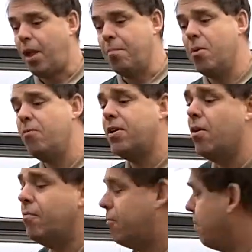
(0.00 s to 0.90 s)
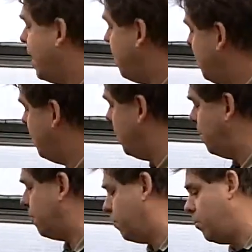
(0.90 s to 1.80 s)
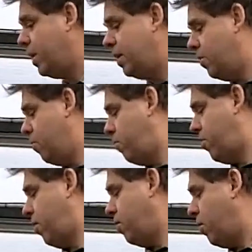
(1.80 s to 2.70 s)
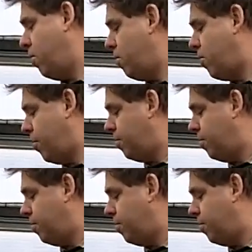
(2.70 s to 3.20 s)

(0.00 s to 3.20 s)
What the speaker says: Moving on from that, we also use